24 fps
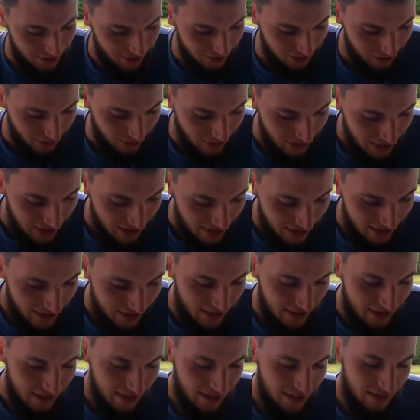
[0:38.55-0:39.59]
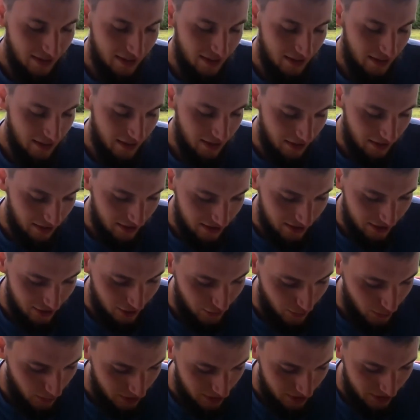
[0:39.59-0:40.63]
So, Exodus
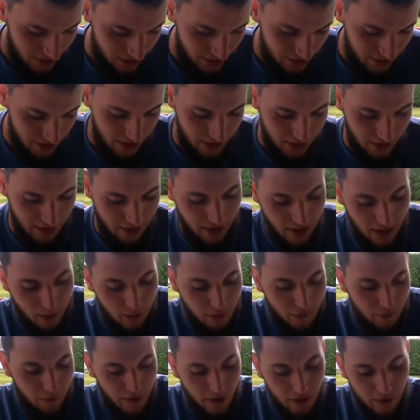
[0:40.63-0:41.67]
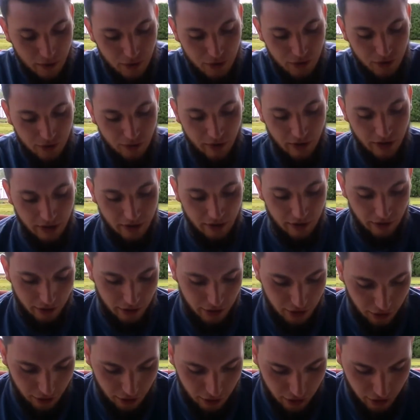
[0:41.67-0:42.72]
14:10. And when Pharaoh drew near, the
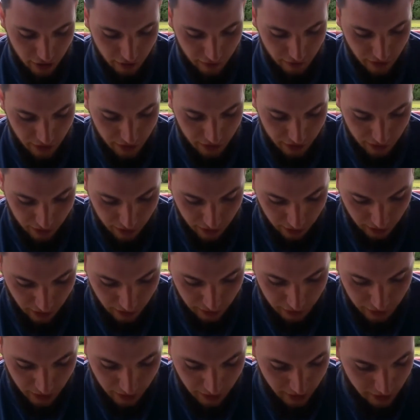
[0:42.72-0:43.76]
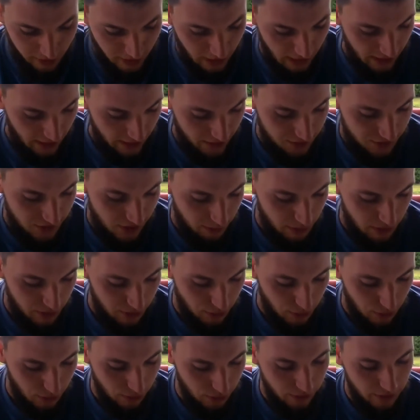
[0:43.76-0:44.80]
children of Israel lifted their eyes, and
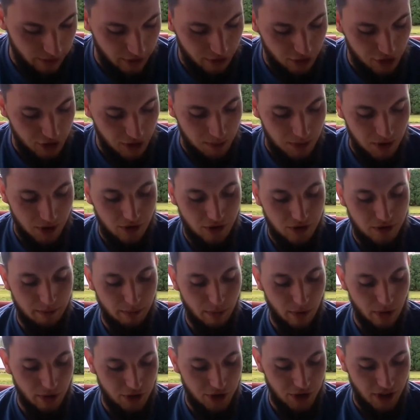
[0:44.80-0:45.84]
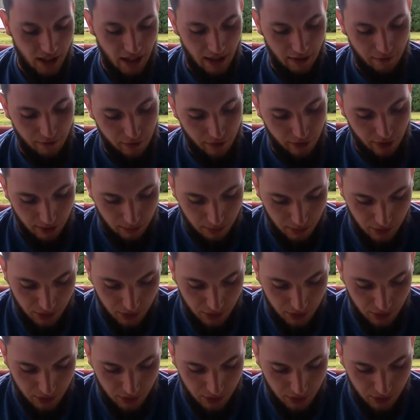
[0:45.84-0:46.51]
behold, the Egyptians marched after them.